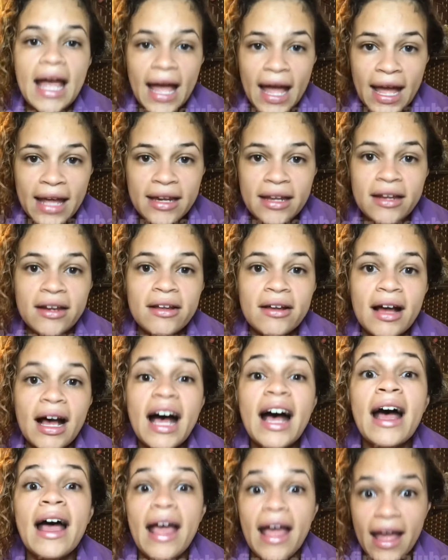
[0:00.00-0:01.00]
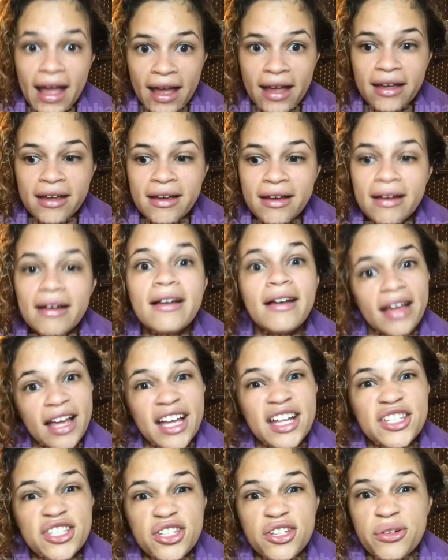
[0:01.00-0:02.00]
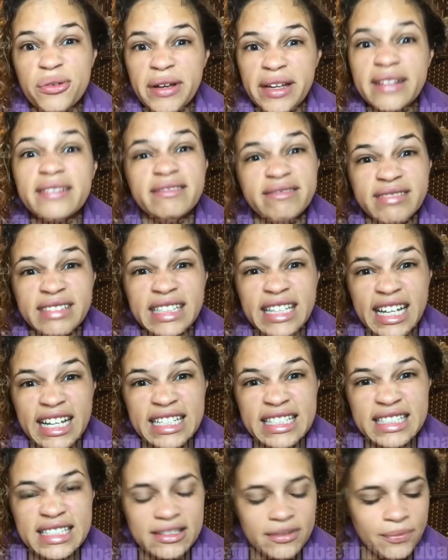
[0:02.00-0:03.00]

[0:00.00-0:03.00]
added an egg into it. Yes.